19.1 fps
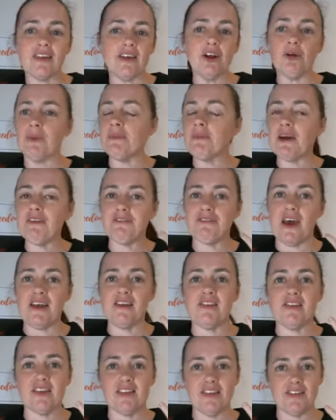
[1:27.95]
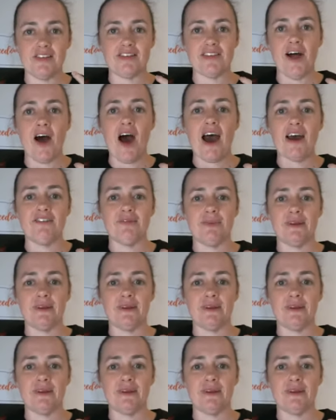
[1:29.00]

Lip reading: It'll be my face in this live,